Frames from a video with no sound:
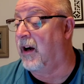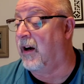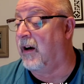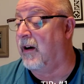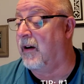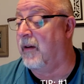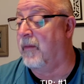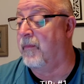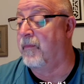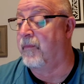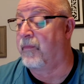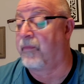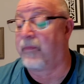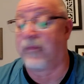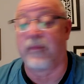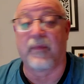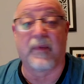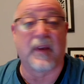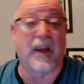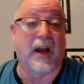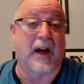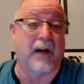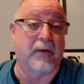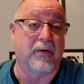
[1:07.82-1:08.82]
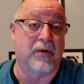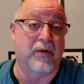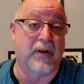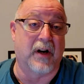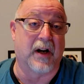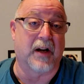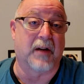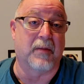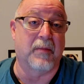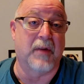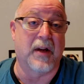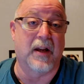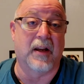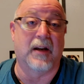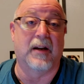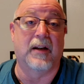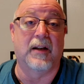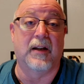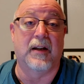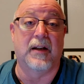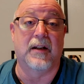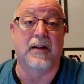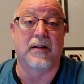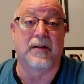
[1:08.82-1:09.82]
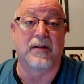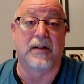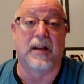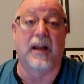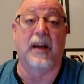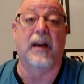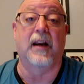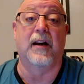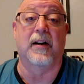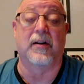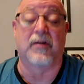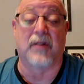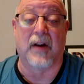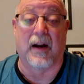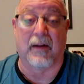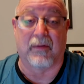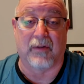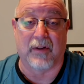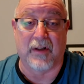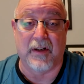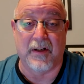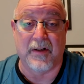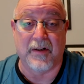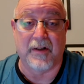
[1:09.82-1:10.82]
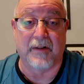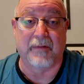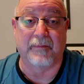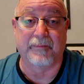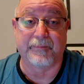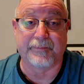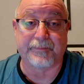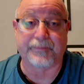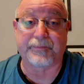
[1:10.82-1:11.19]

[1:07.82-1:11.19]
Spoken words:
I would recommend is getting a travel agent.